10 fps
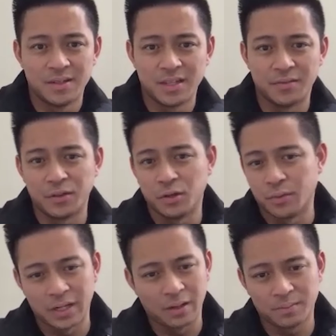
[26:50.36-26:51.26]
Even though
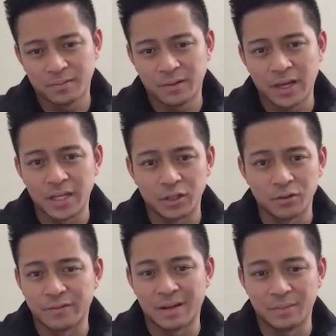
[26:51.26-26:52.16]
we helped
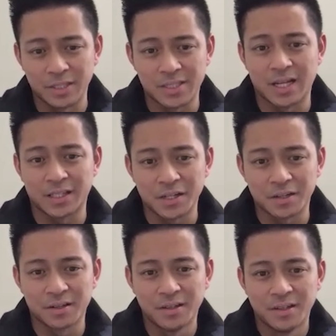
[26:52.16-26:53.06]
82 families that
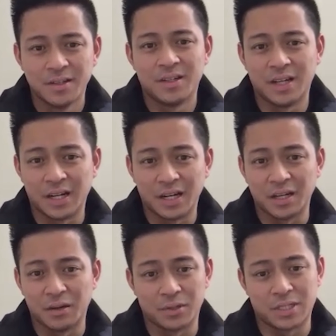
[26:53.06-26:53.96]
year,
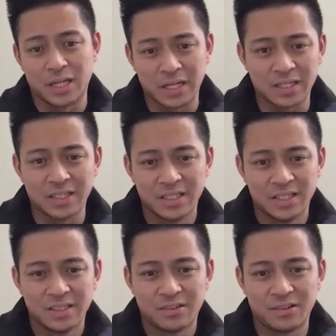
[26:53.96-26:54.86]
it was like,
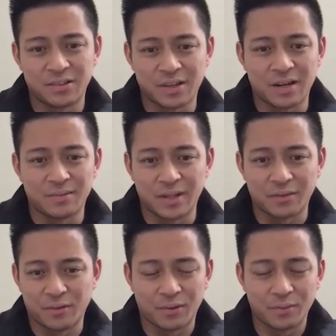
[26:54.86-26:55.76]
holy crap,
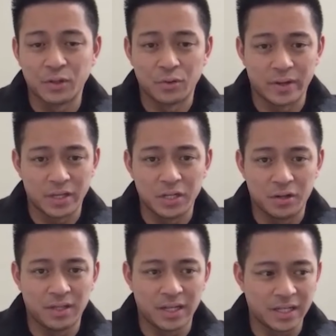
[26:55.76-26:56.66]
like what are we doing? You
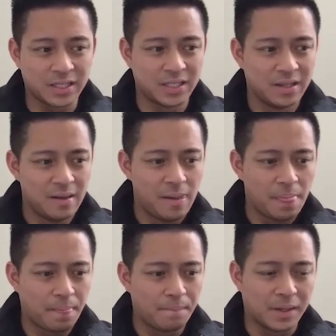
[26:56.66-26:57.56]
know, like,
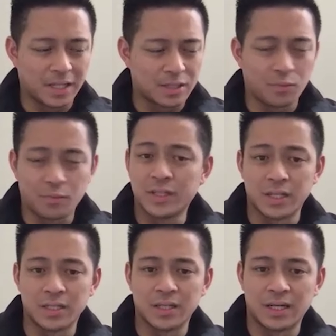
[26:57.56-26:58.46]
but that's what we
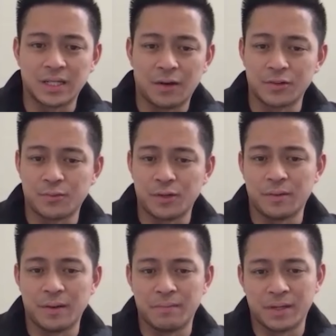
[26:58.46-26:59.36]
did. Uh, that was one of
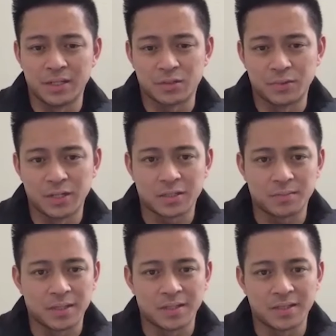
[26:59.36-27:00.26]
my biggest risks
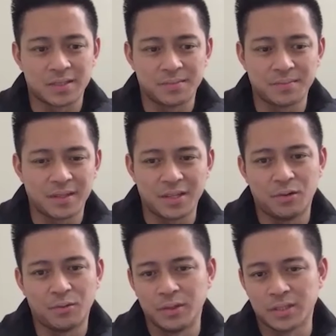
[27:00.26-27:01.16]
because, you
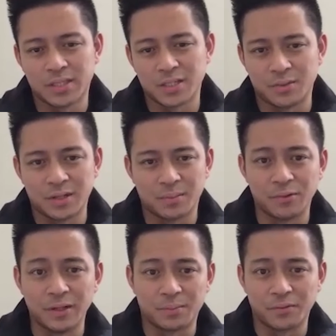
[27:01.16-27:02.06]
know, real estate is the one that
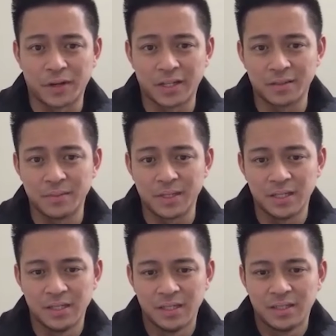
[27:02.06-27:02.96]
really provided
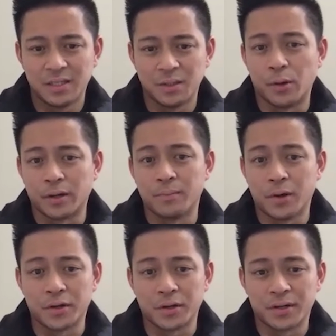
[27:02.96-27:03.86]
me the bread and
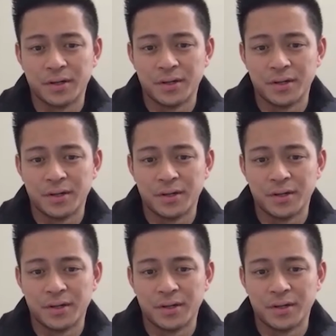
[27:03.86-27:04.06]
butter.